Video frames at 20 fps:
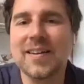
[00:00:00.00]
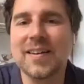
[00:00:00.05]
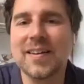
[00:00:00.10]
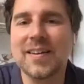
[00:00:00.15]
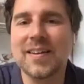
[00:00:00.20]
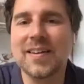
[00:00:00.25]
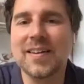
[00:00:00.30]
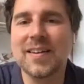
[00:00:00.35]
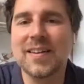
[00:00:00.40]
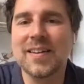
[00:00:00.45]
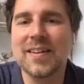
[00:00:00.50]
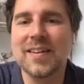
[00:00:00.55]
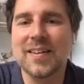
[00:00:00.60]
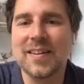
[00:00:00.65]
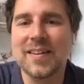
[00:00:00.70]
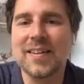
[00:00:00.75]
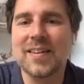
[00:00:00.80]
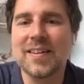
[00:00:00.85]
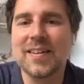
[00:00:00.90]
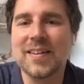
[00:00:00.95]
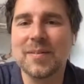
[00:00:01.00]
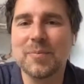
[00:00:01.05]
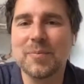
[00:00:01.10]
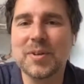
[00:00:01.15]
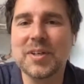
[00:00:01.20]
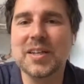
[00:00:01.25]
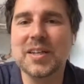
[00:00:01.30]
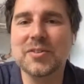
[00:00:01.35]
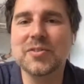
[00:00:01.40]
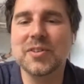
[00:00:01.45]
know, the pedestrian
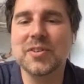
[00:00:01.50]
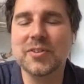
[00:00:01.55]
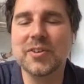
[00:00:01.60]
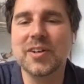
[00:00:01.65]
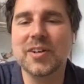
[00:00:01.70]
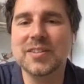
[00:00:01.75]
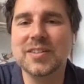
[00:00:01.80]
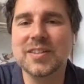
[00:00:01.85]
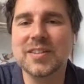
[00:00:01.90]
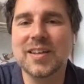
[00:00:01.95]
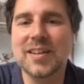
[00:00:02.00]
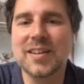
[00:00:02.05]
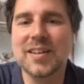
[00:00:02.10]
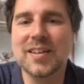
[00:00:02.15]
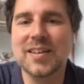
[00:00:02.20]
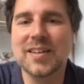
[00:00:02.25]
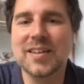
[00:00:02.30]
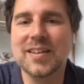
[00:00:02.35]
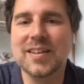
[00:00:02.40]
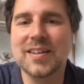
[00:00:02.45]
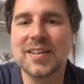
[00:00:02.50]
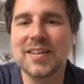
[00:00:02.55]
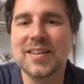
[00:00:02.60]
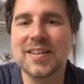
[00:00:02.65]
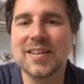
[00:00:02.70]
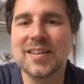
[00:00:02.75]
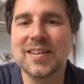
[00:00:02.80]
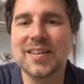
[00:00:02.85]
crossing. He